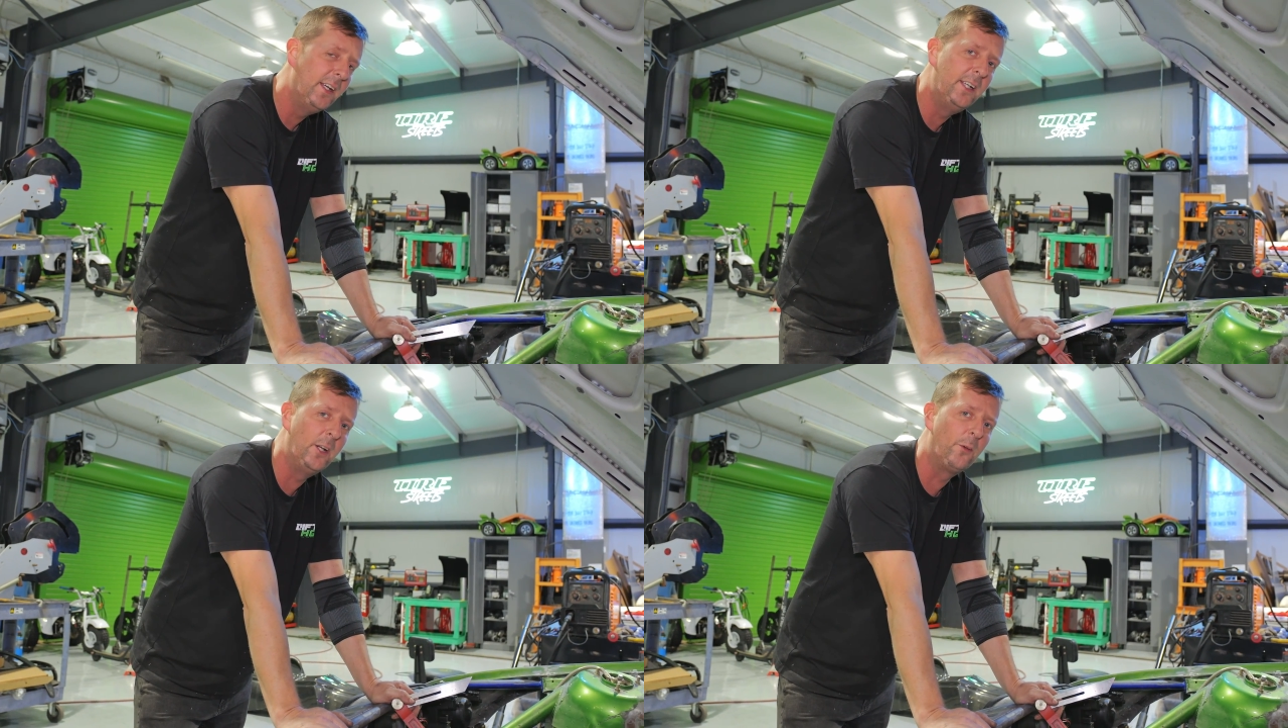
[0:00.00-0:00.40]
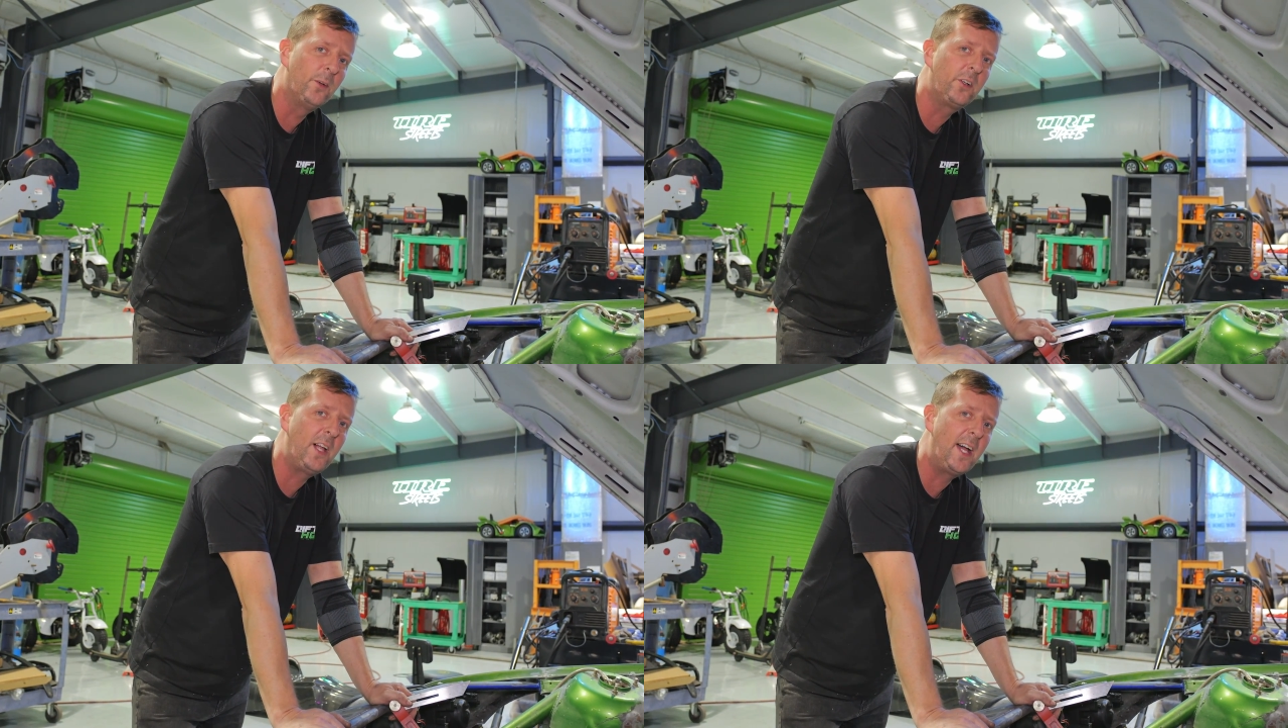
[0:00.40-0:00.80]
you know,
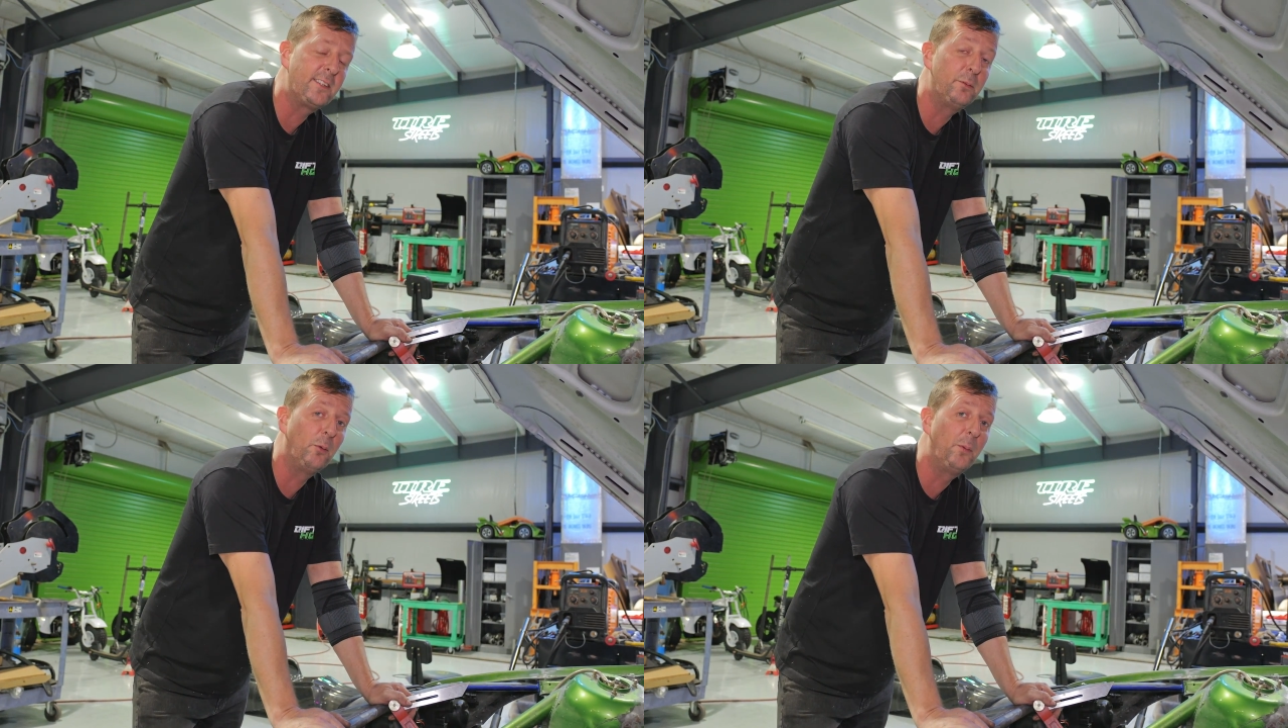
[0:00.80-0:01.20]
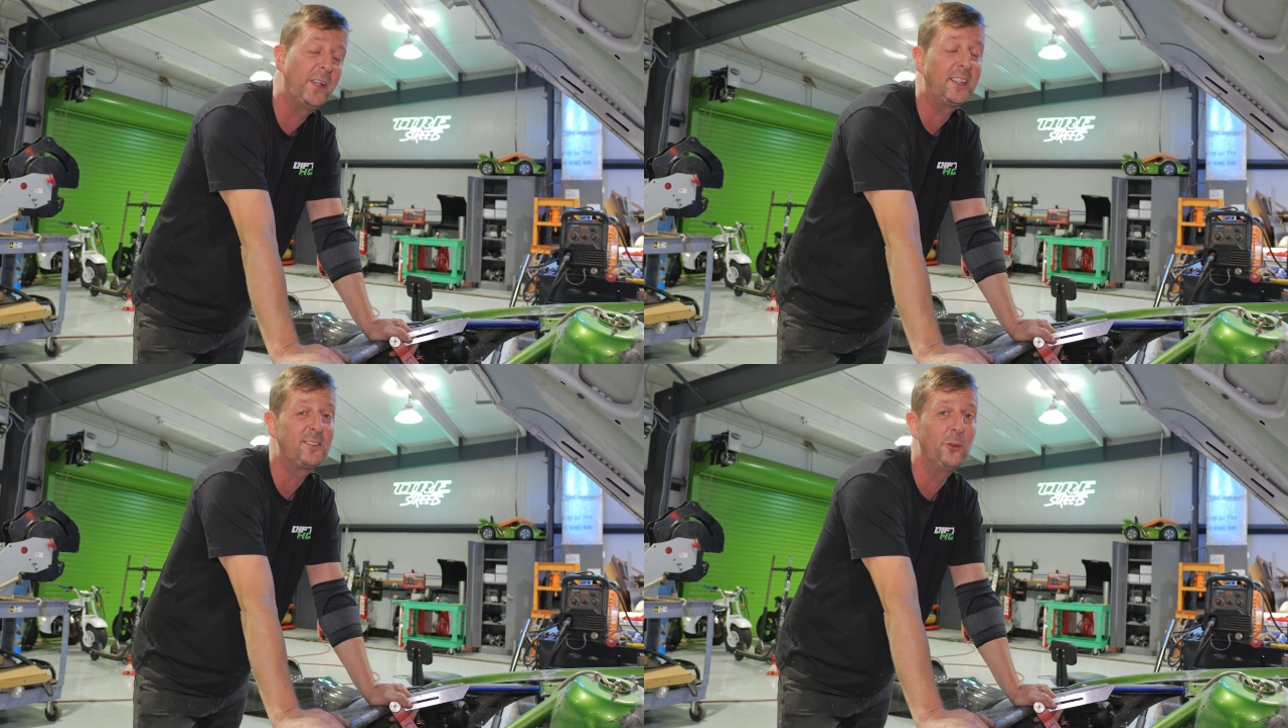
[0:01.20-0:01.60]
real classy, but we'll put
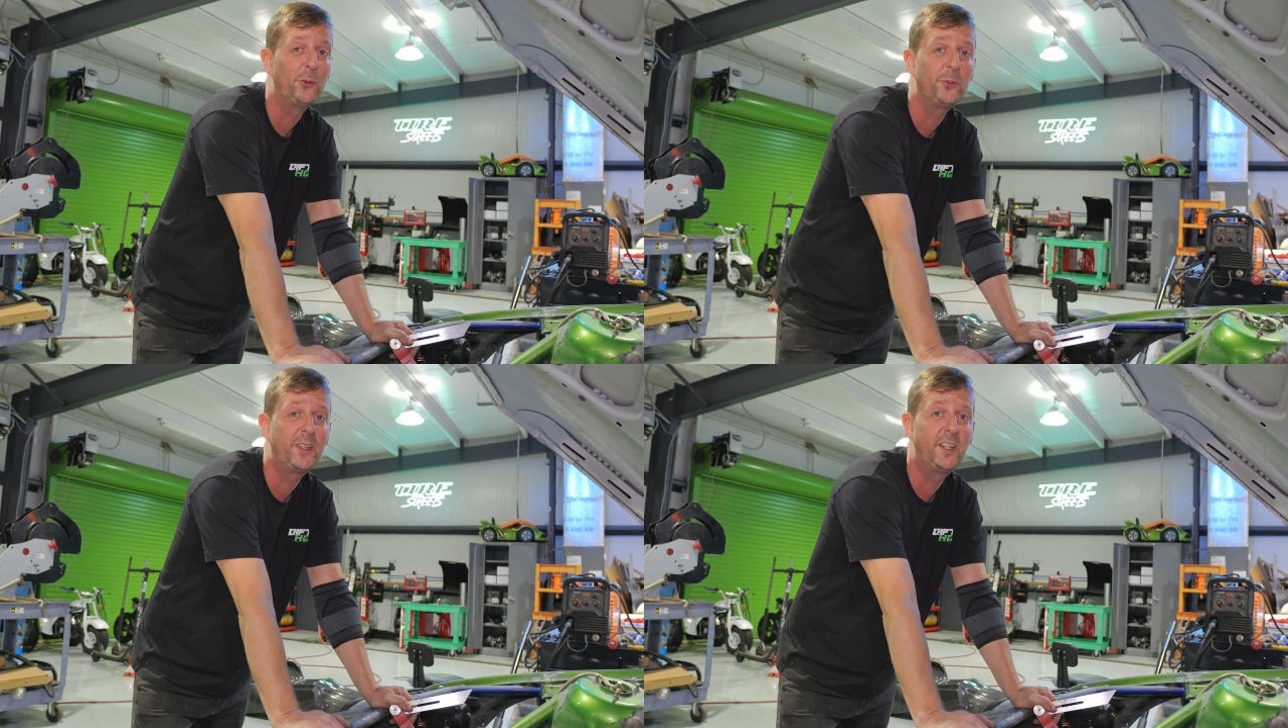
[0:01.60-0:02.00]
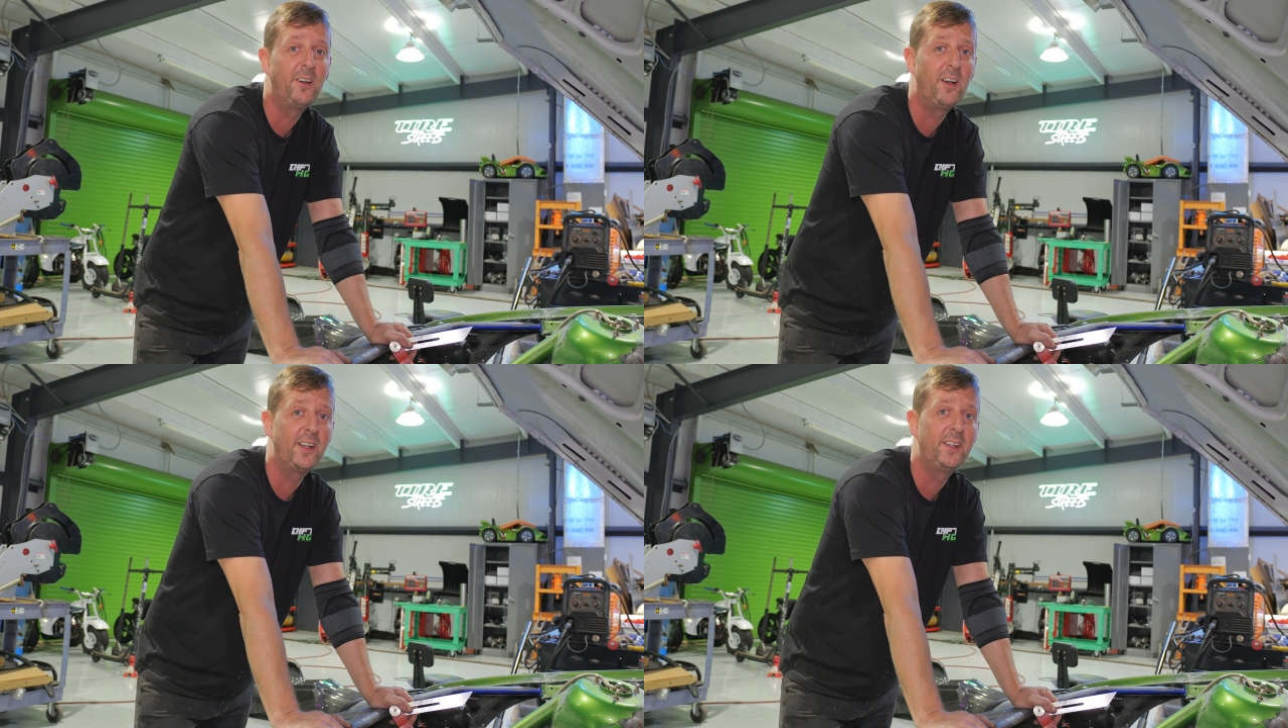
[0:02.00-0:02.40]
like a snorkel kit
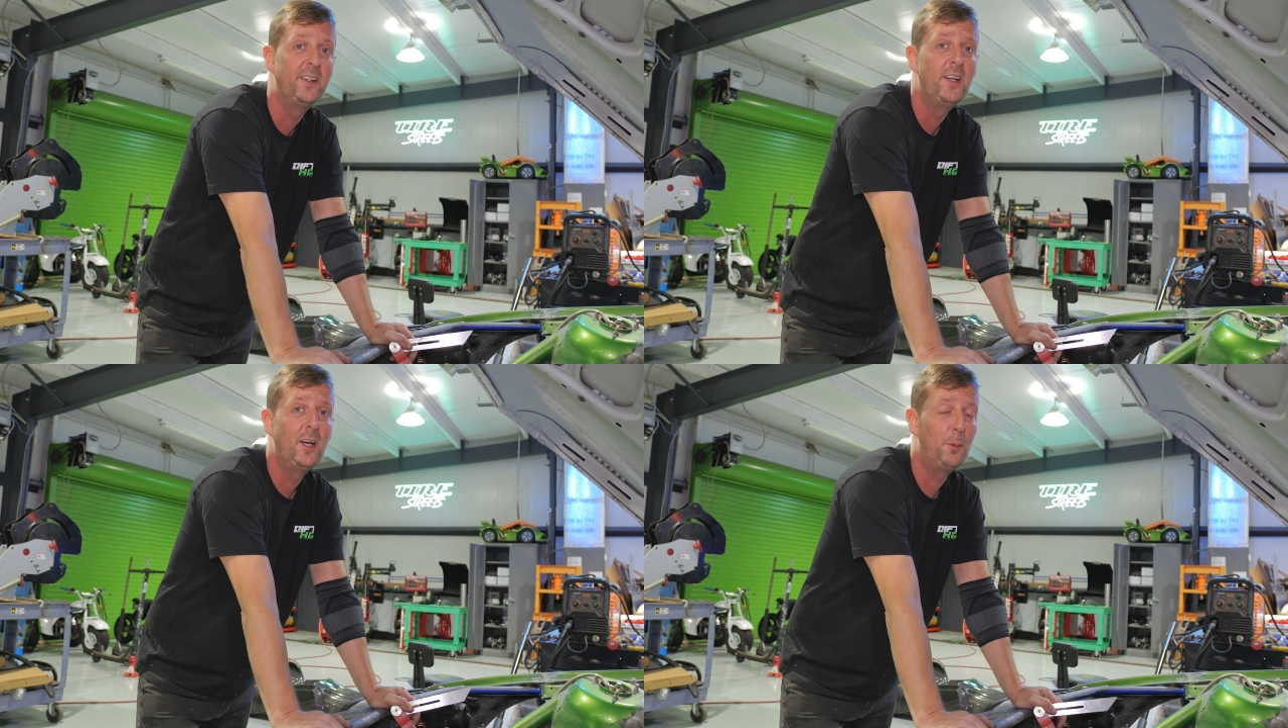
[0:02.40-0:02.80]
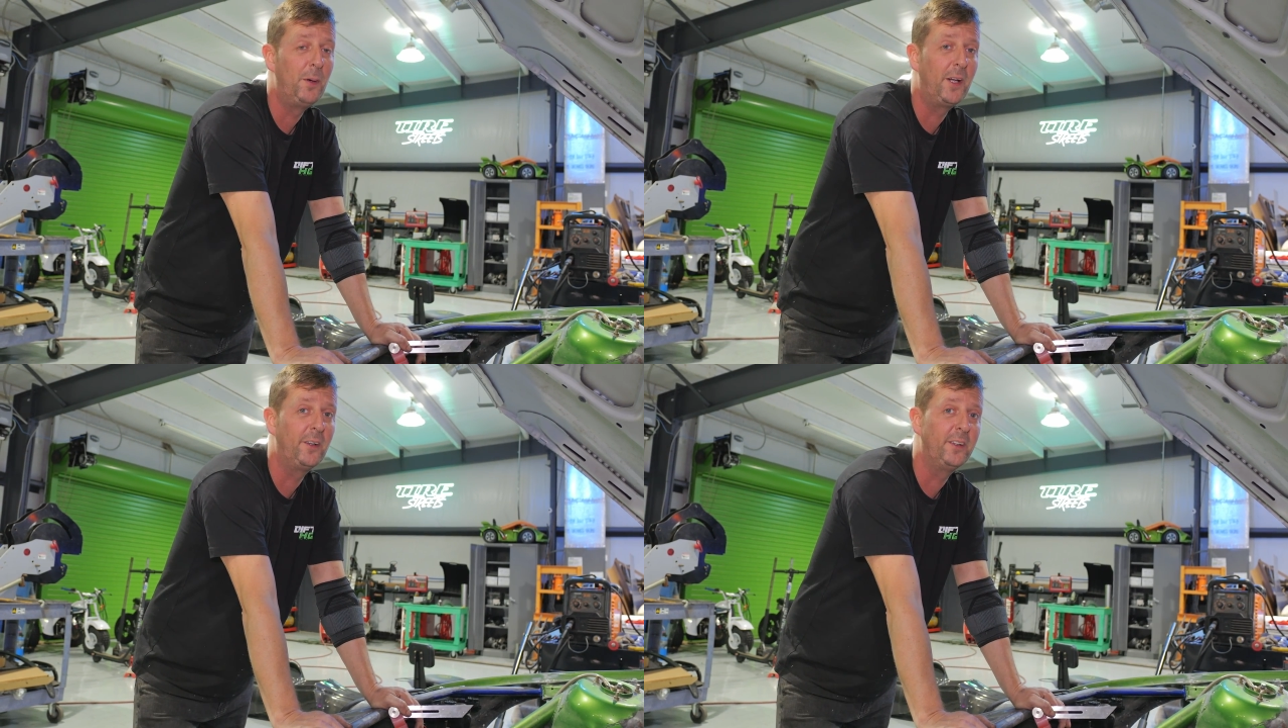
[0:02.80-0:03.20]
on it, a
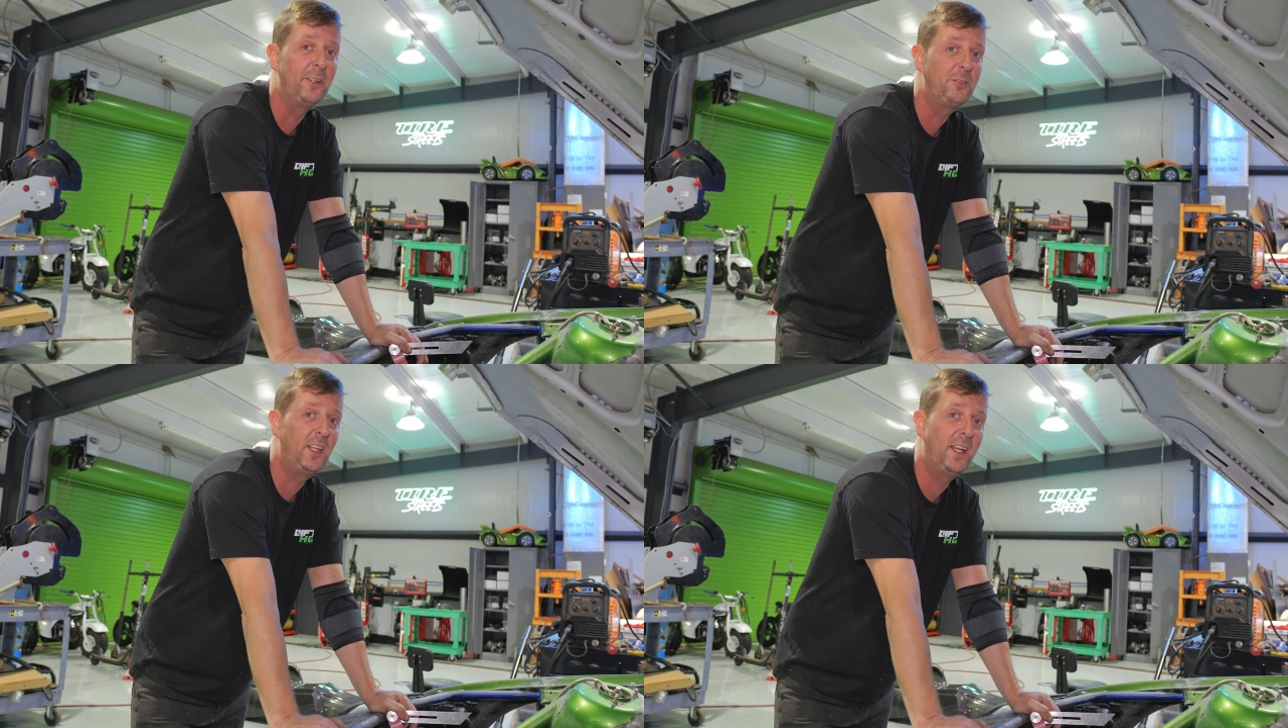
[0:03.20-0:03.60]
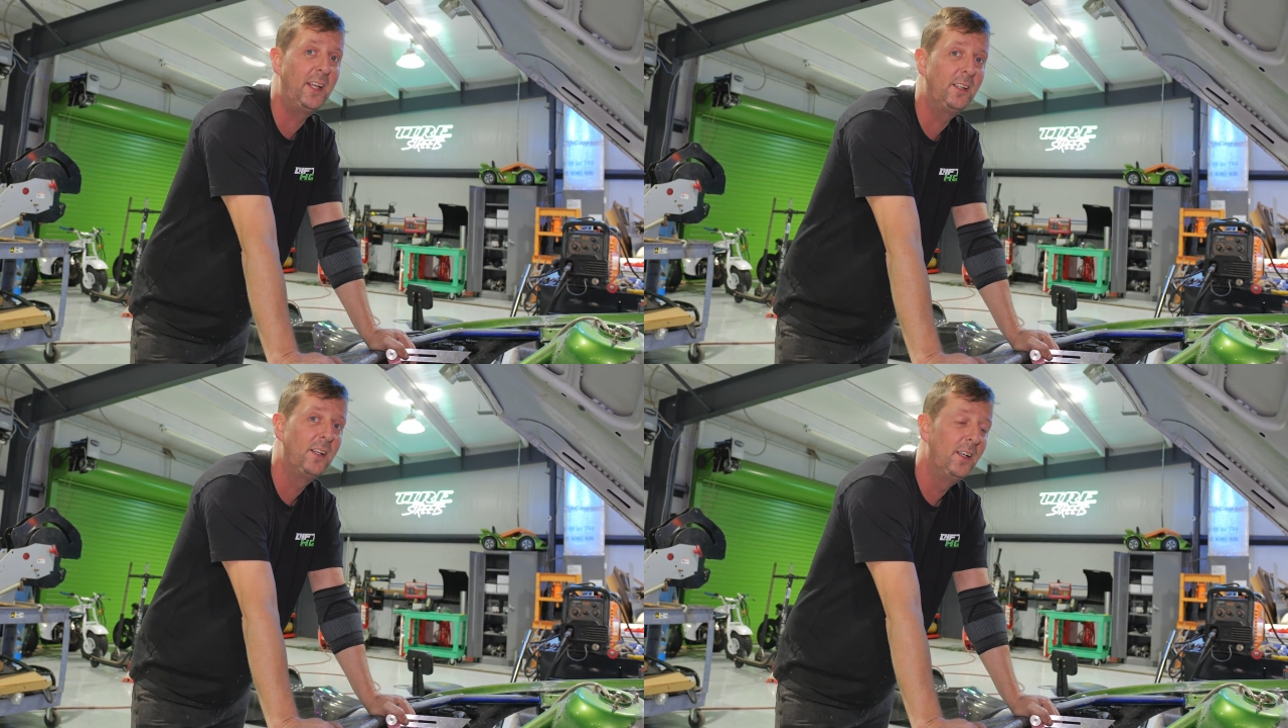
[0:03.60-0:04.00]
better lift kit,